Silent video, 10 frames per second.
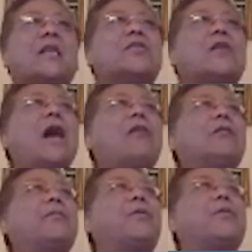So how
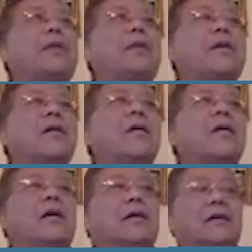the protein
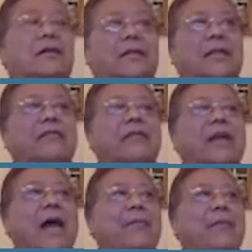delivery
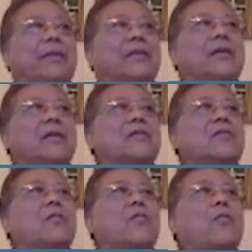happened?
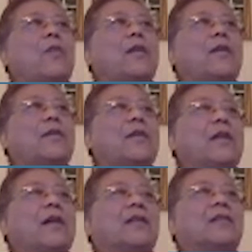So
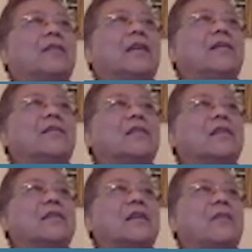here is an
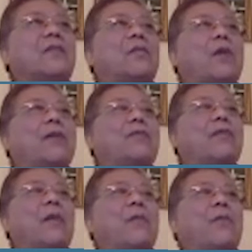example. We have
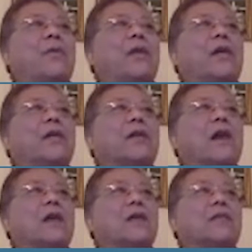a protein called
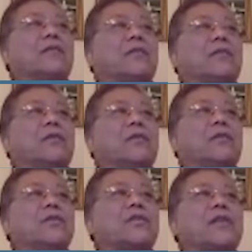OCT4,
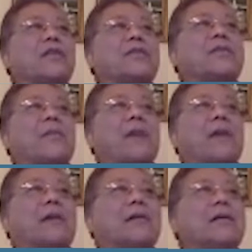which is stem cell
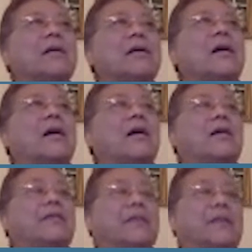marker
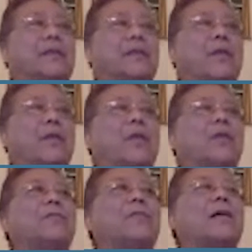of a
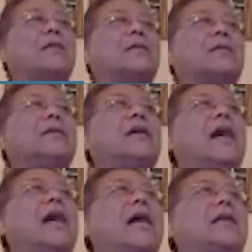pluripotent marker,
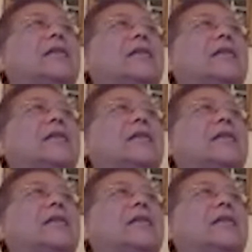and